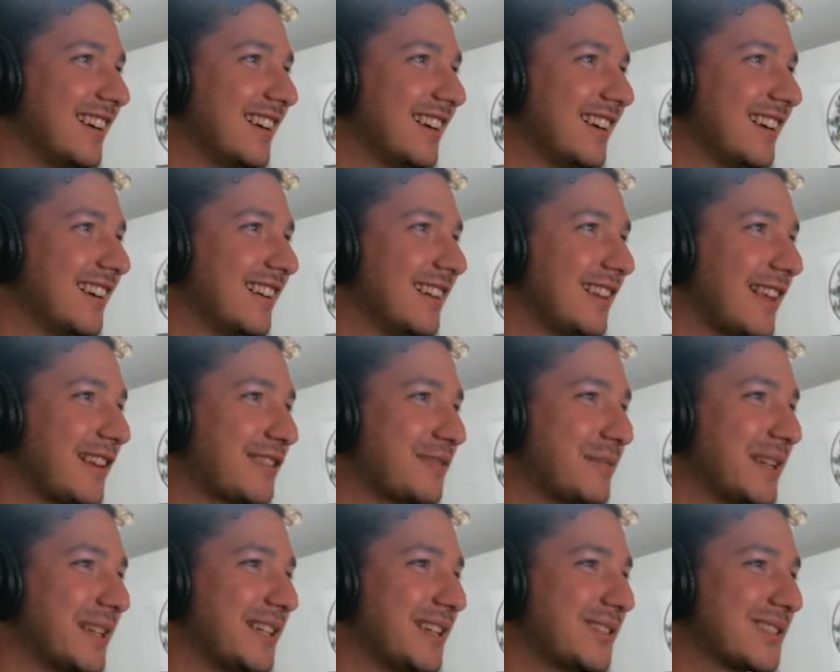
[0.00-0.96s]
of my
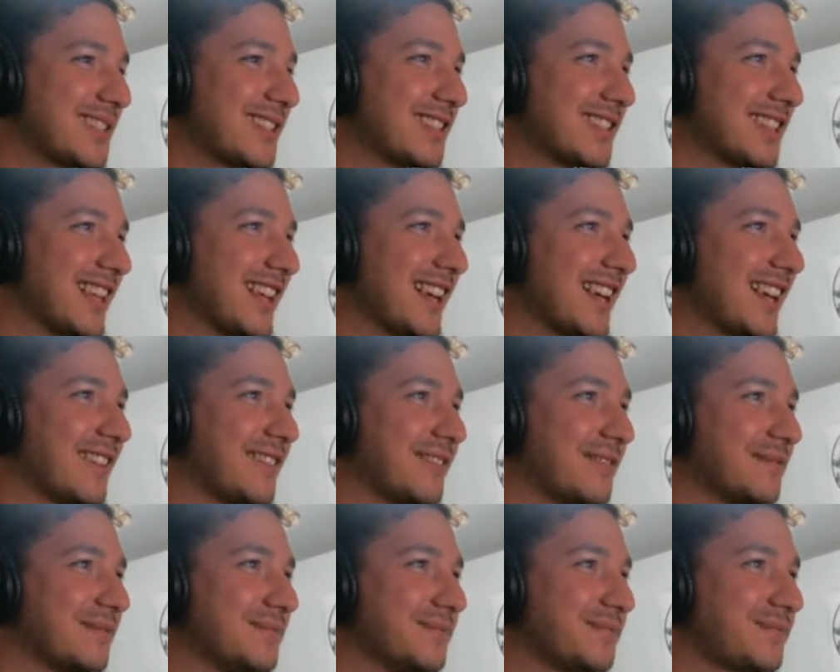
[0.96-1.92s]
notes look like.
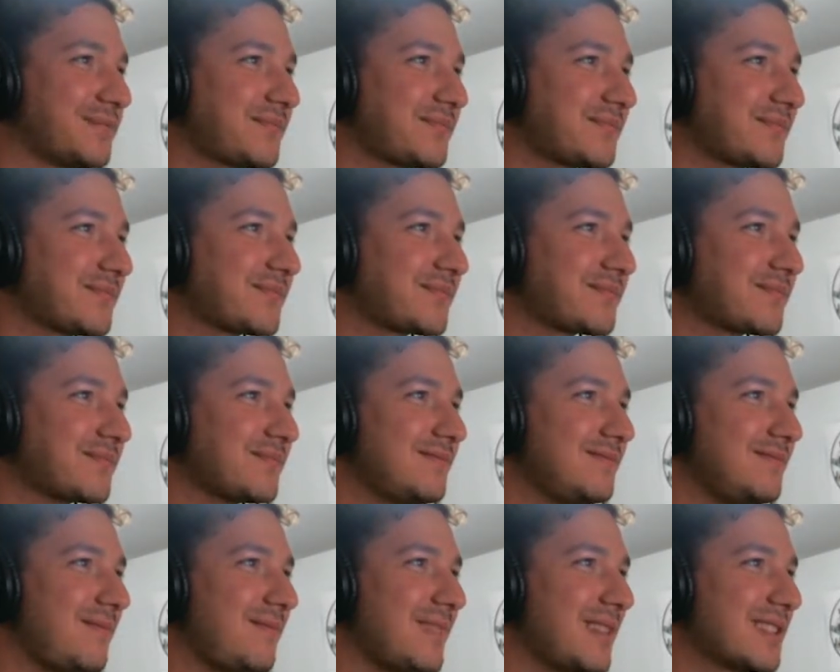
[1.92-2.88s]

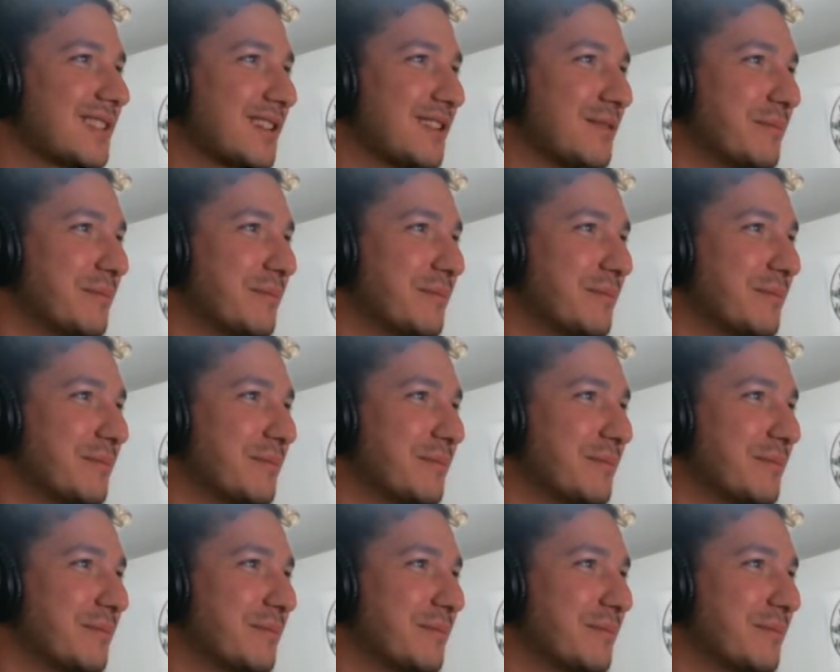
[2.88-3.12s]
So,